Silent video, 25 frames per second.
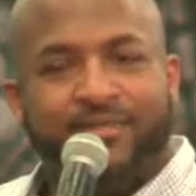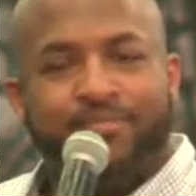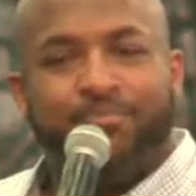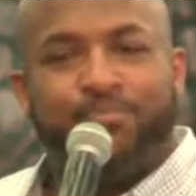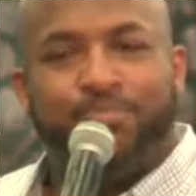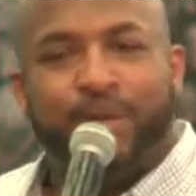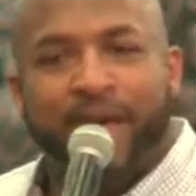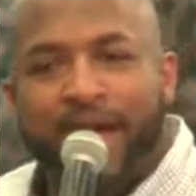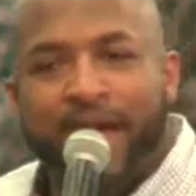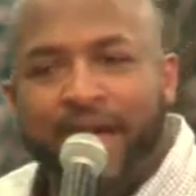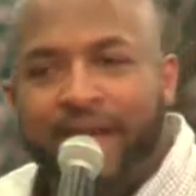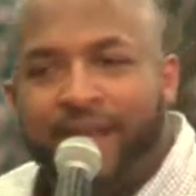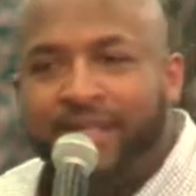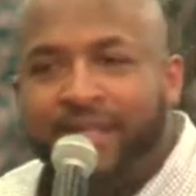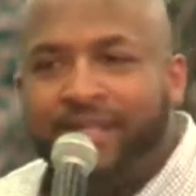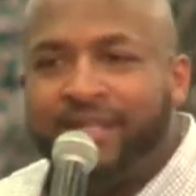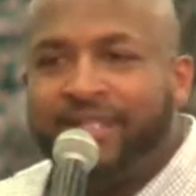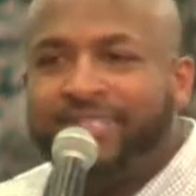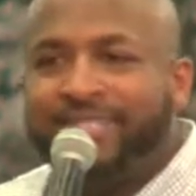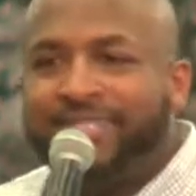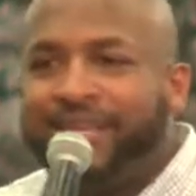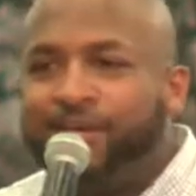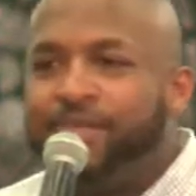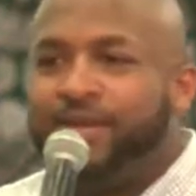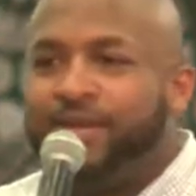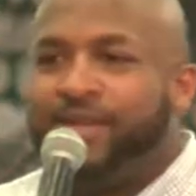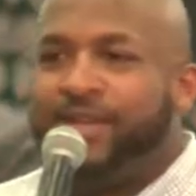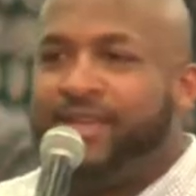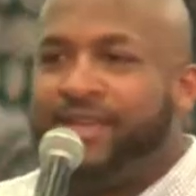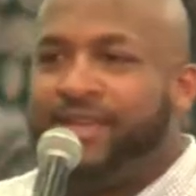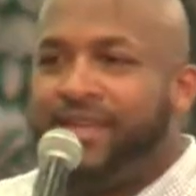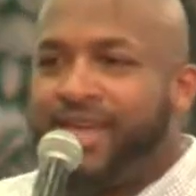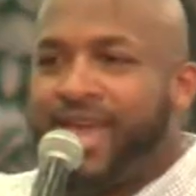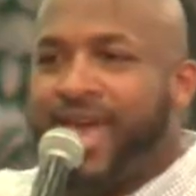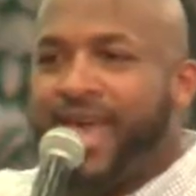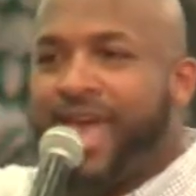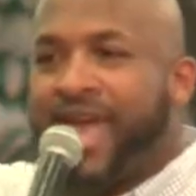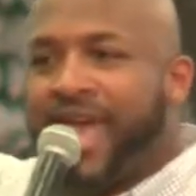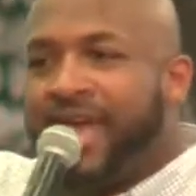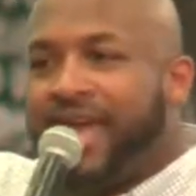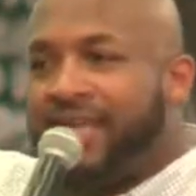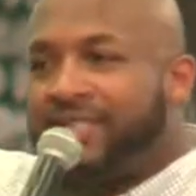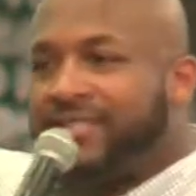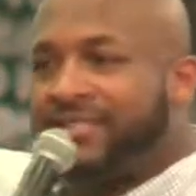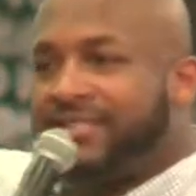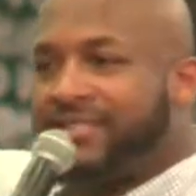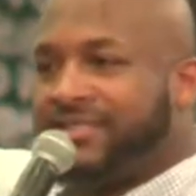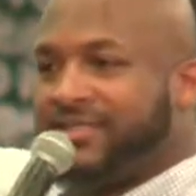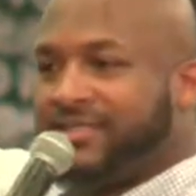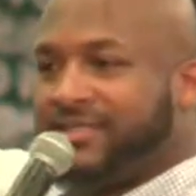Better to be
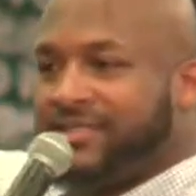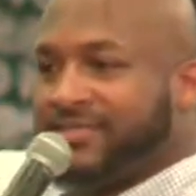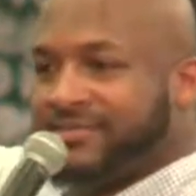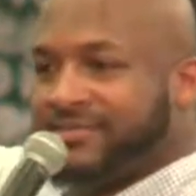asked